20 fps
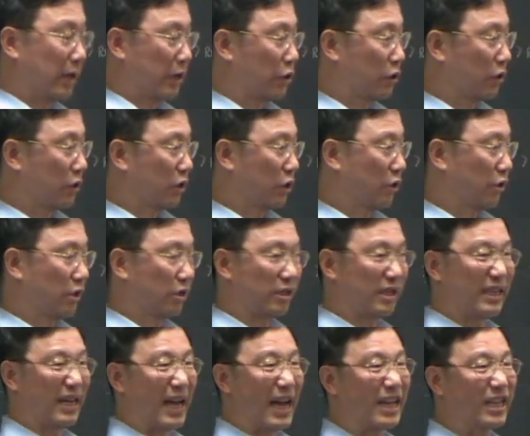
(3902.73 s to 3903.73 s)
you can turn it
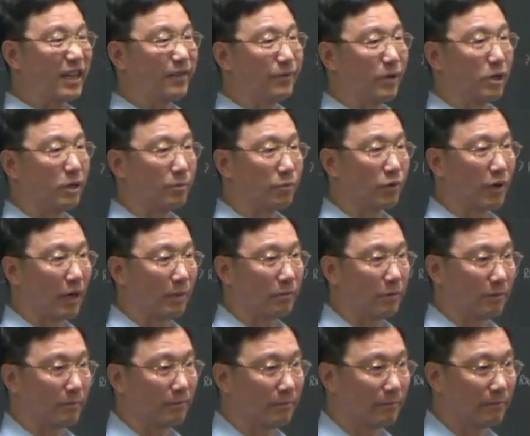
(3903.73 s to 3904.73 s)
into an eigenvalue
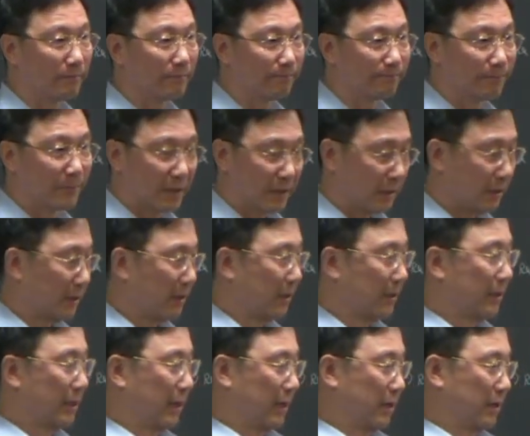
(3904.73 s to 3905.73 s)
problem.
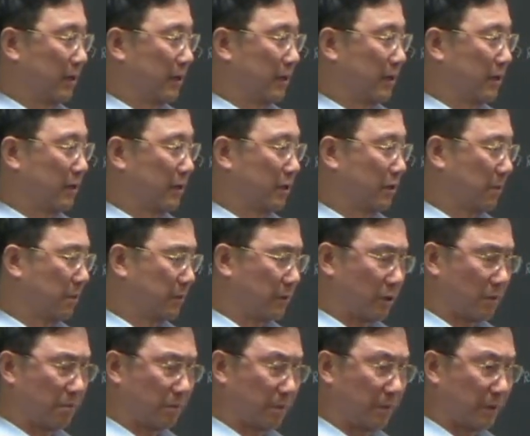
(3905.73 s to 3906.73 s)
Now,
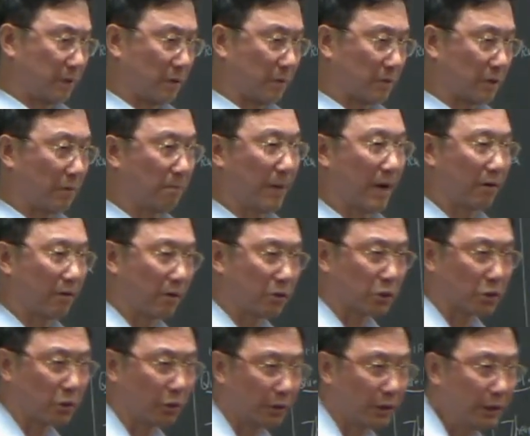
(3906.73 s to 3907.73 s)
some background
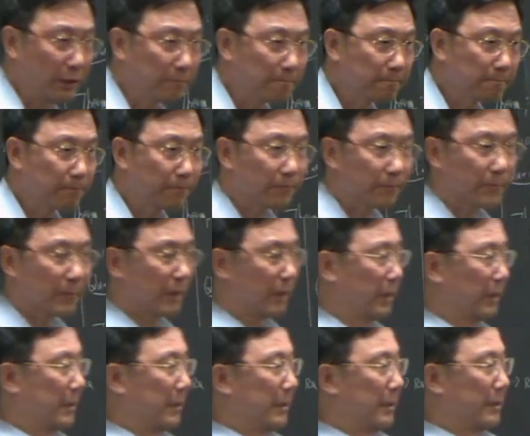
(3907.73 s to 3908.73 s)
story.
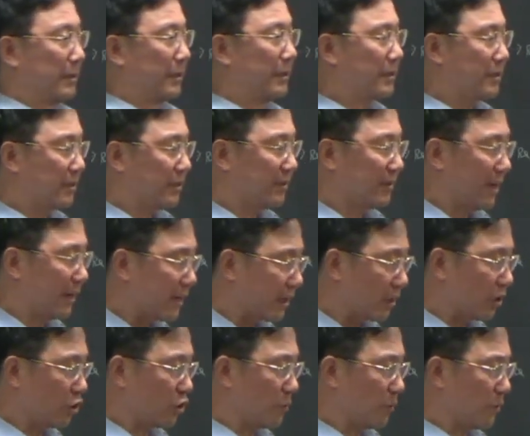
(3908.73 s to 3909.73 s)
This is not a
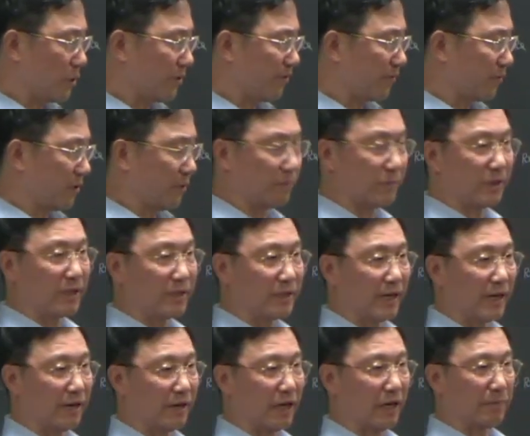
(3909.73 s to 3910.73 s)
contribution from this
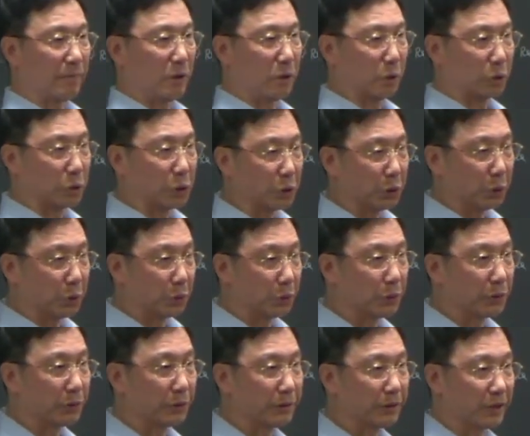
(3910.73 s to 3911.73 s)
area I belong to,
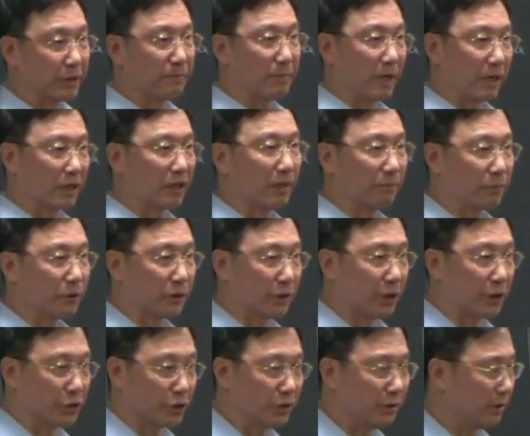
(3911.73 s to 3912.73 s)
symbolic
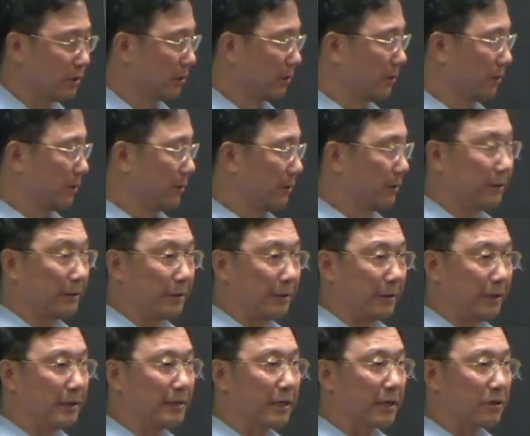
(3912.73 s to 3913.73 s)
computation.
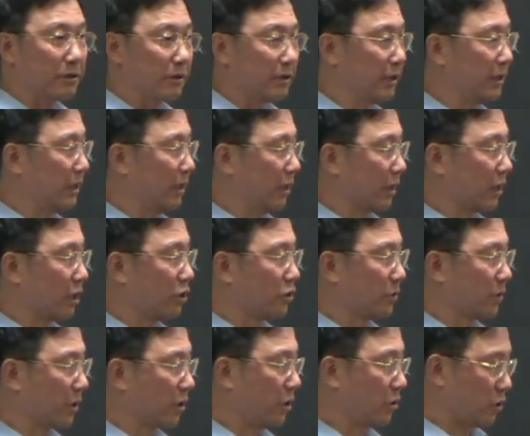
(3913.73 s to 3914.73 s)
It's actually a
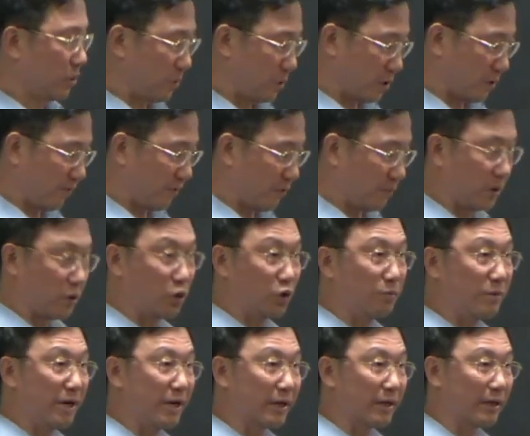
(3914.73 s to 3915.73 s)
contribution from a
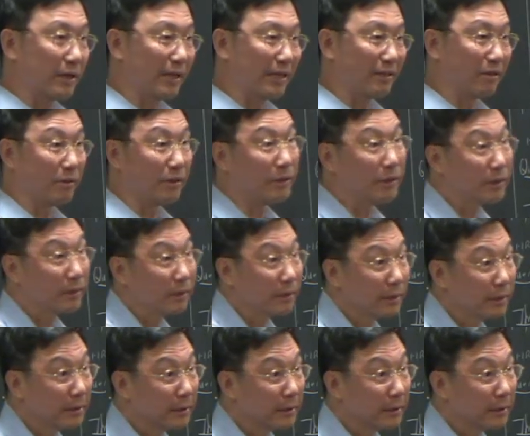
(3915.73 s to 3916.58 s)
numerical analyst,